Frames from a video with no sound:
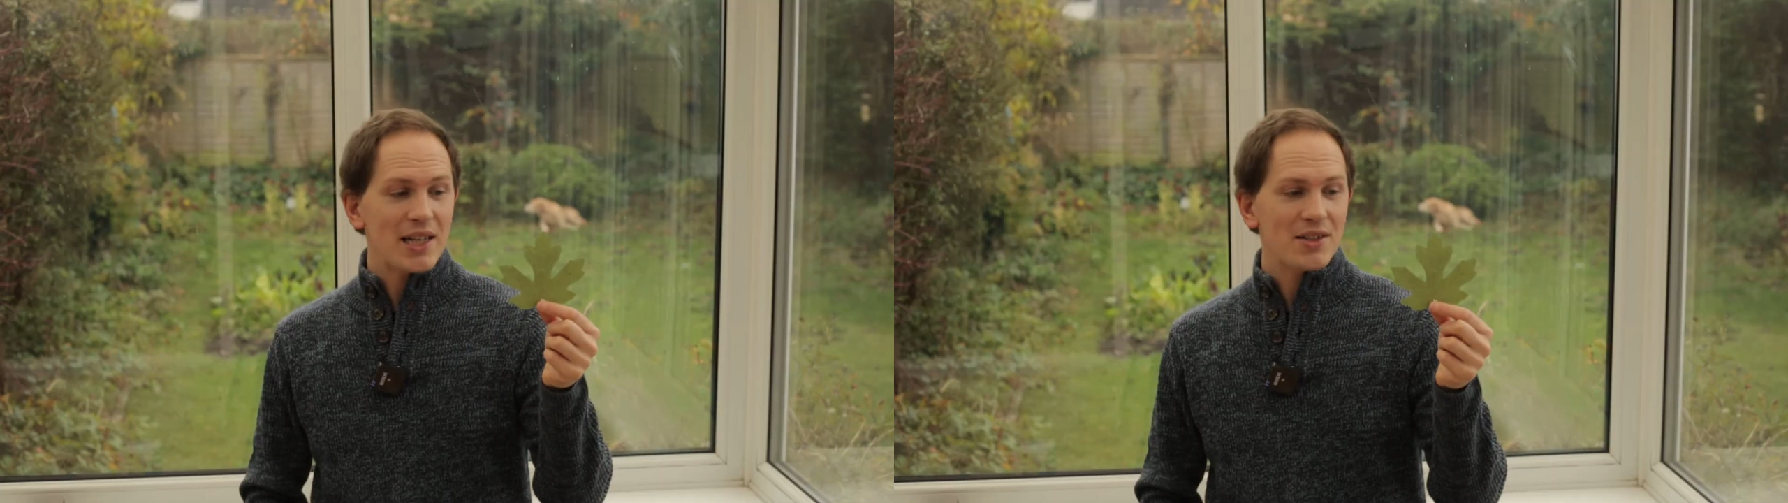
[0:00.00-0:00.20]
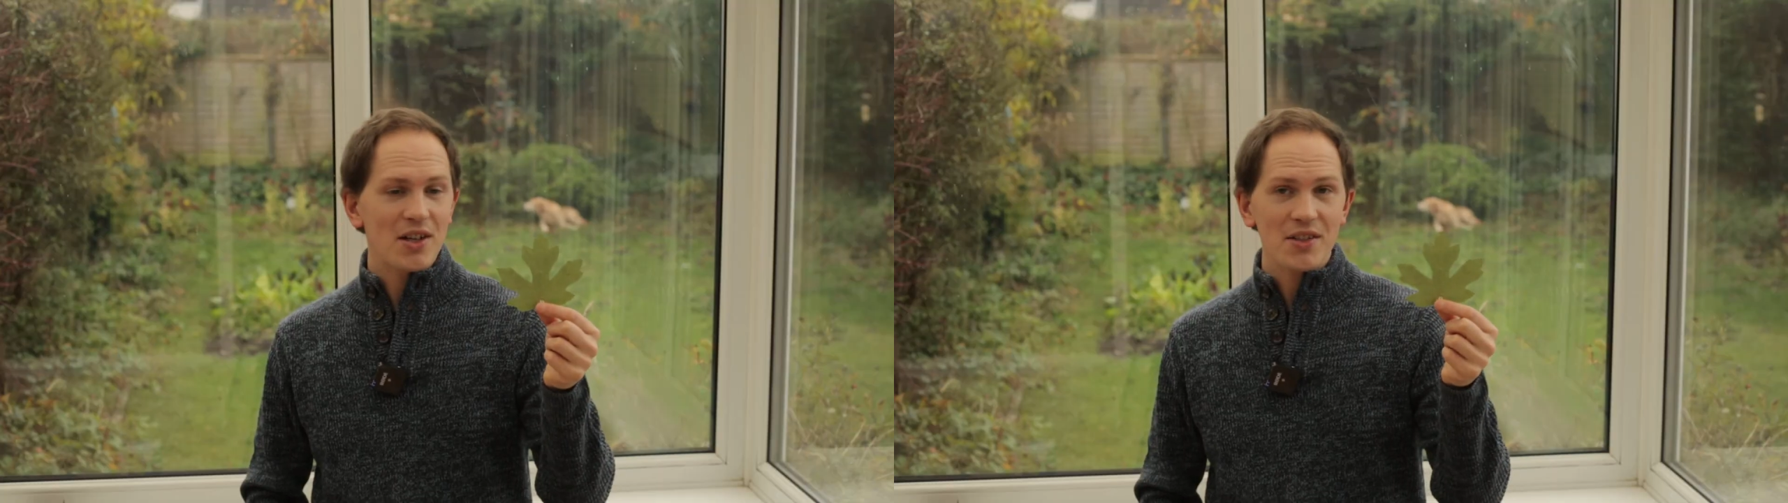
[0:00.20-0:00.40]

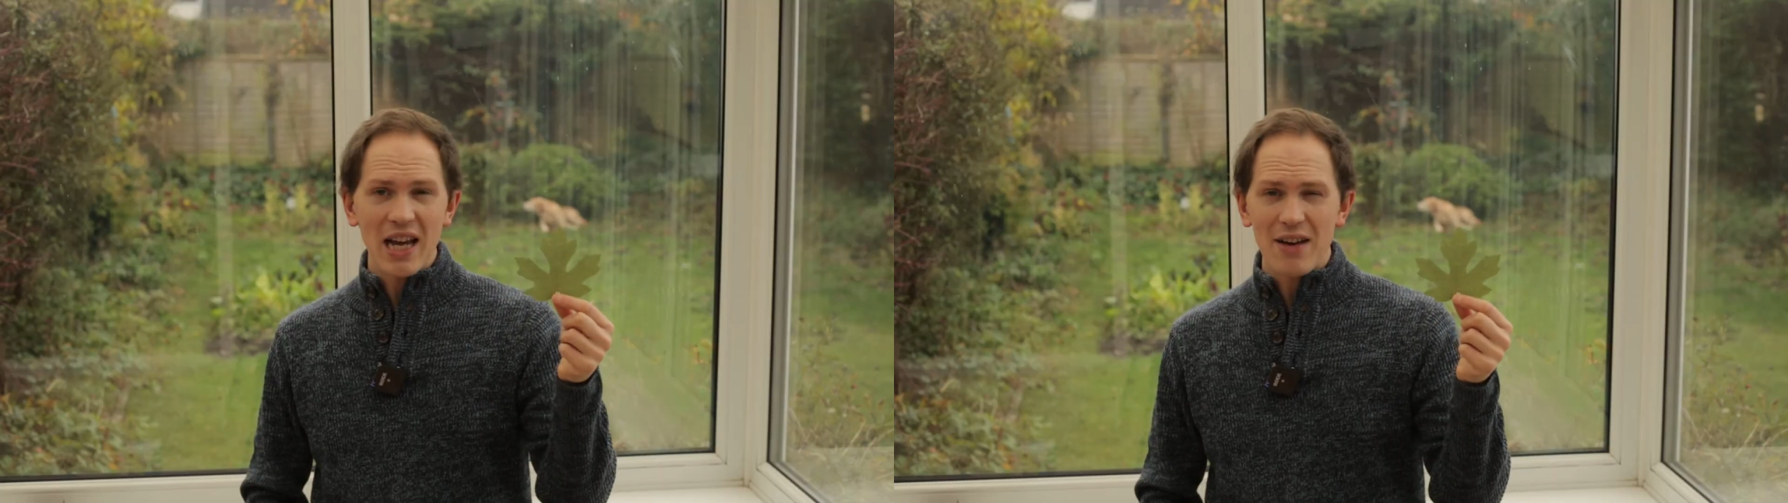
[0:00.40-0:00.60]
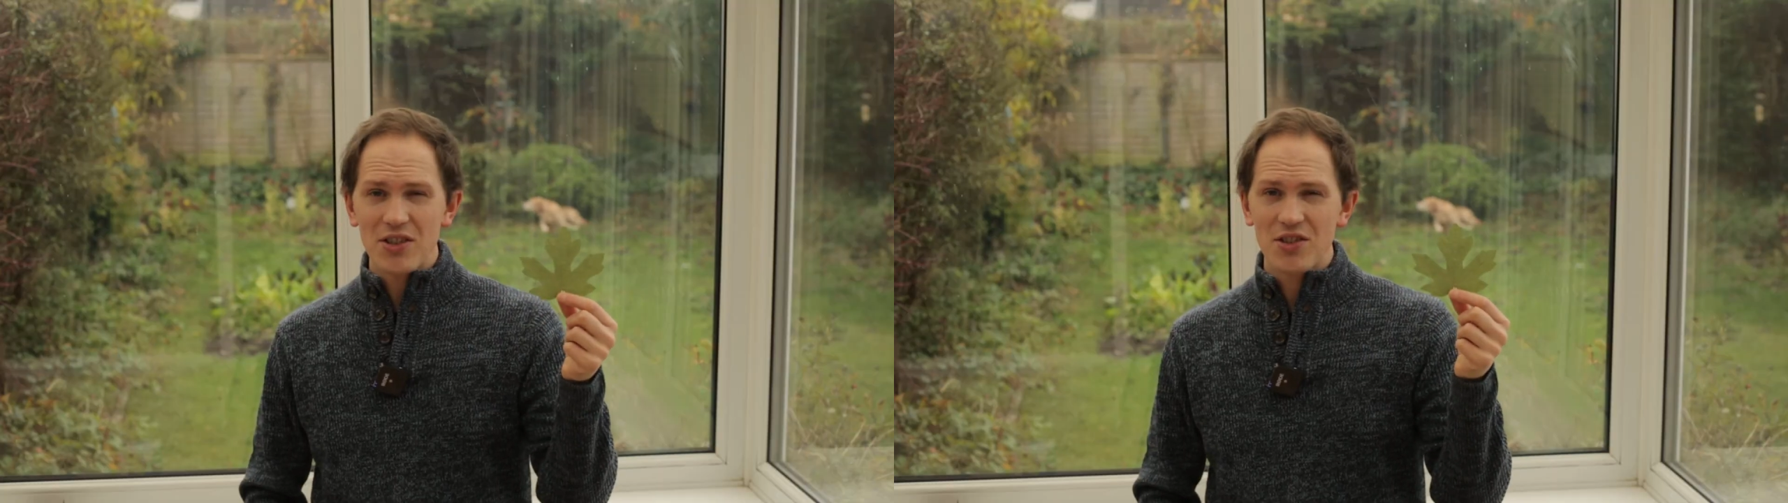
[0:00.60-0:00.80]
it does
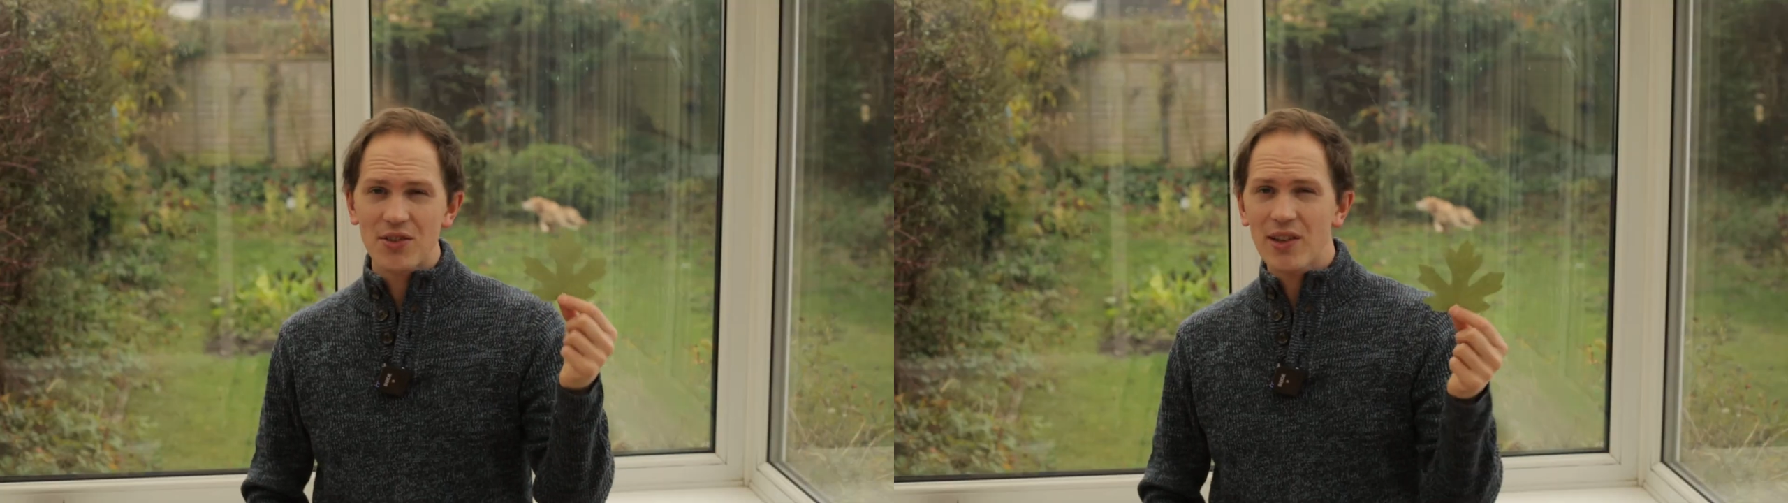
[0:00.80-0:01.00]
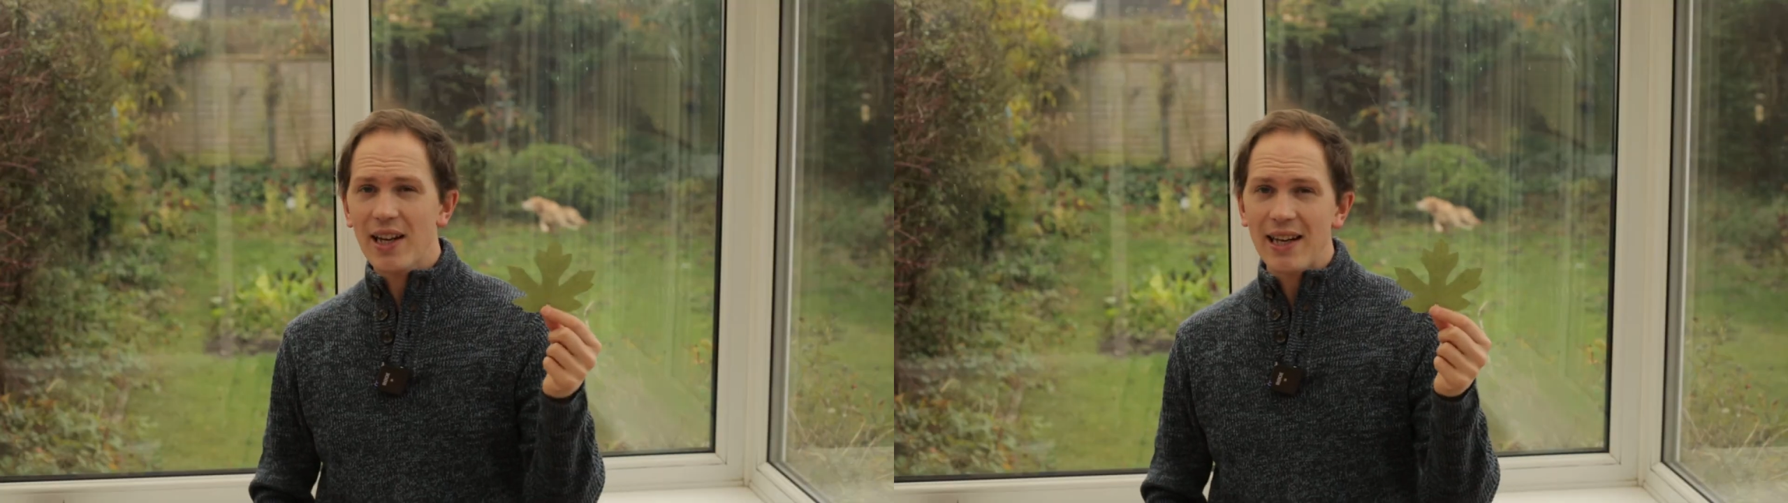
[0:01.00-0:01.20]
have a
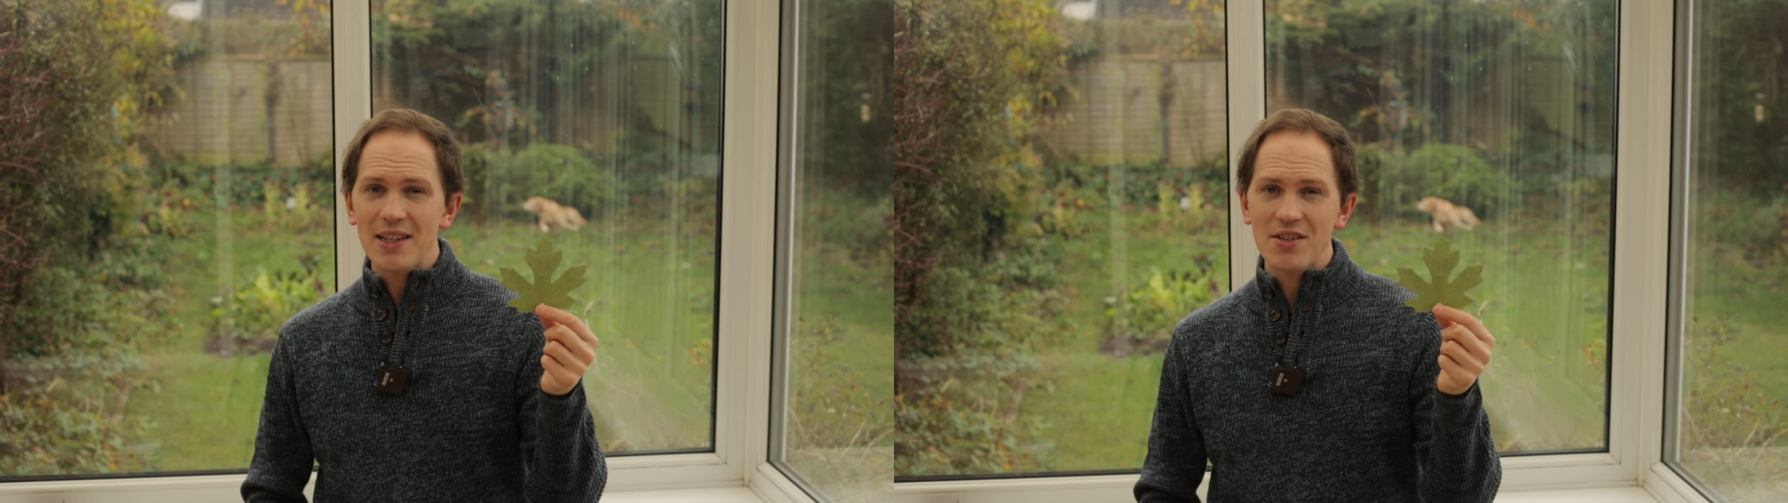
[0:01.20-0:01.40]
slightly